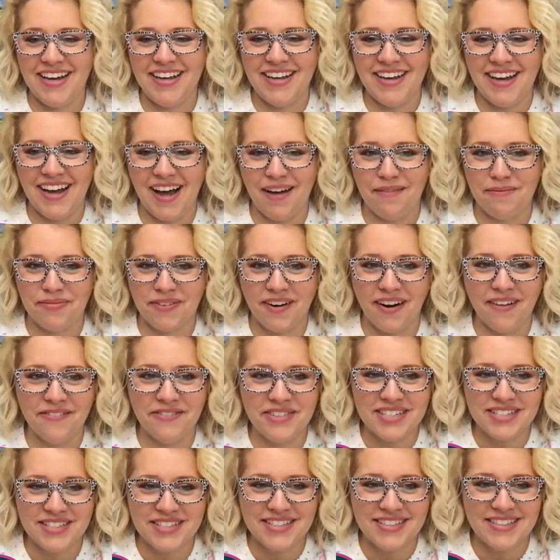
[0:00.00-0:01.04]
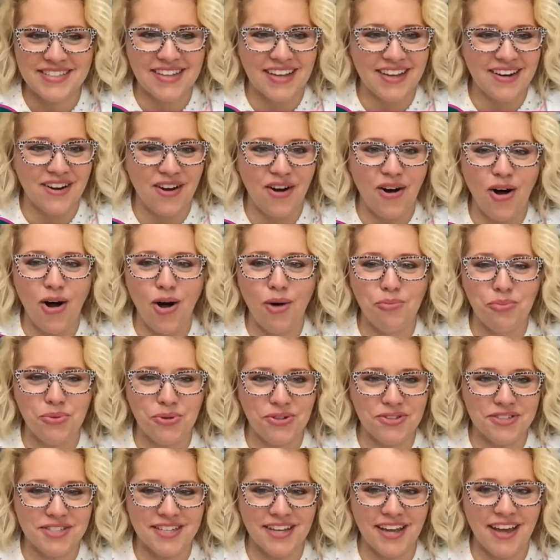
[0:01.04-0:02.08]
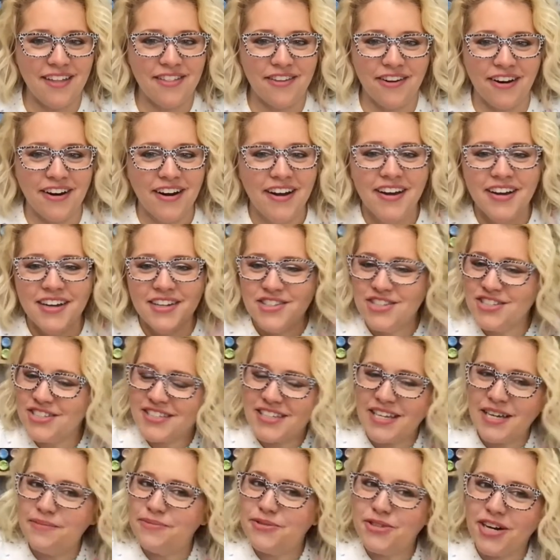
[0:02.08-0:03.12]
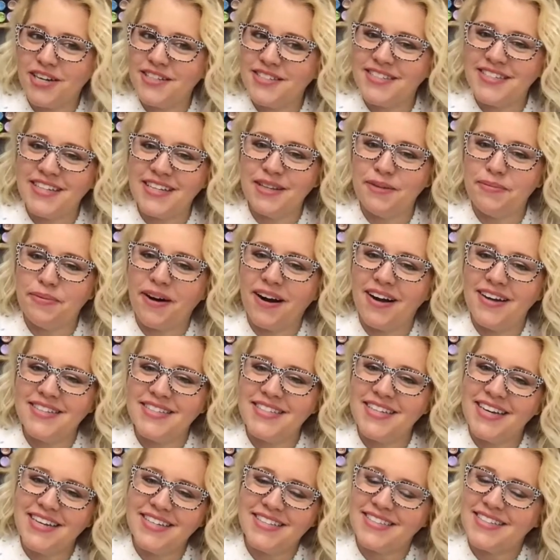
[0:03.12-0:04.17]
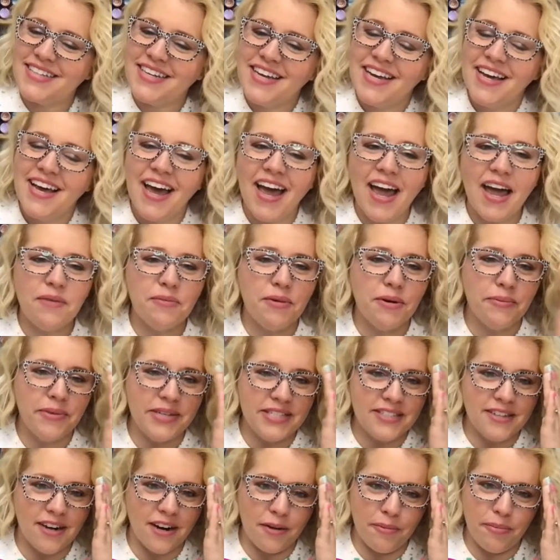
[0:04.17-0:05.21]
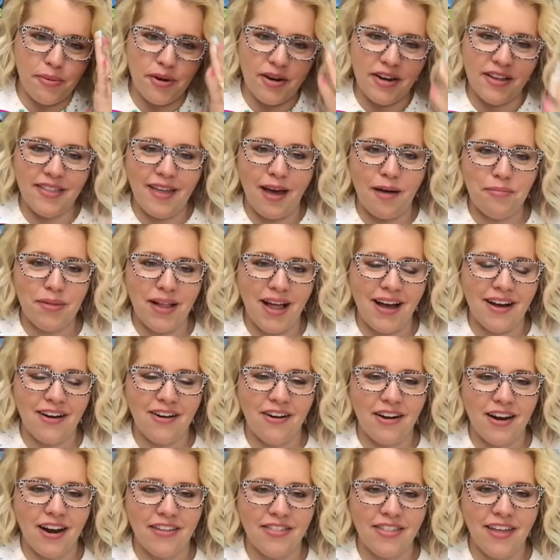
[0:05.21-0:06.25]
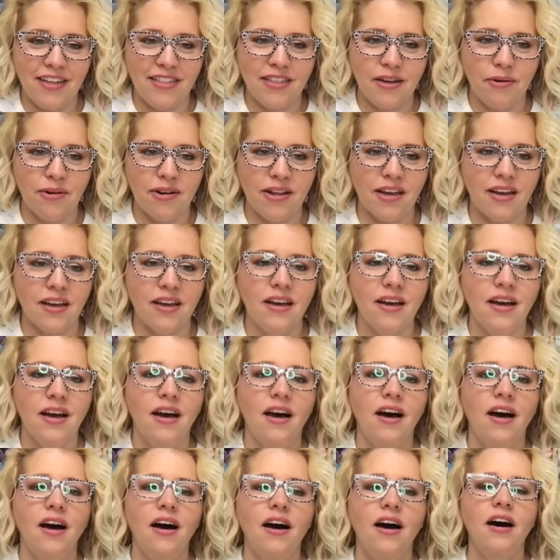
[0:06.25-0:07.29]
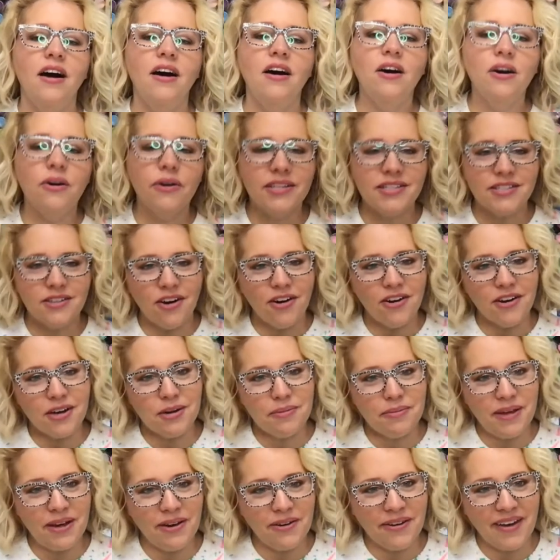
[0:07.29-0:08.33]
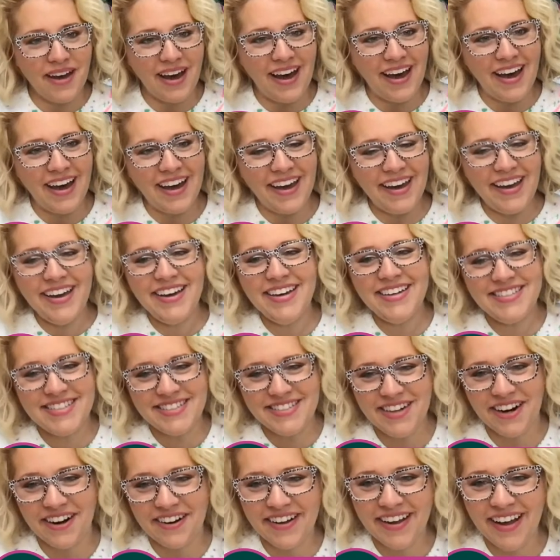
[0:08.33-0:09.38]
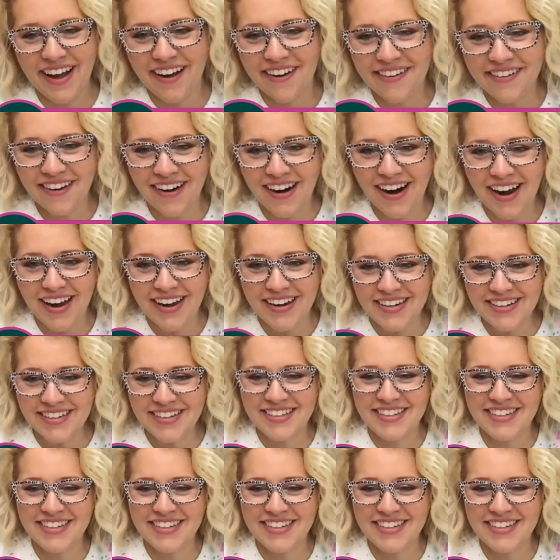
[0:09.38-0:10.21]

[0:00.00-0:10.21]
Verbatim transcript: I promise it's going to all pull together. Just keep trusting the process. And when we started putting that black on, I think they were like, oh, it's all going to be okay. it's turning out great.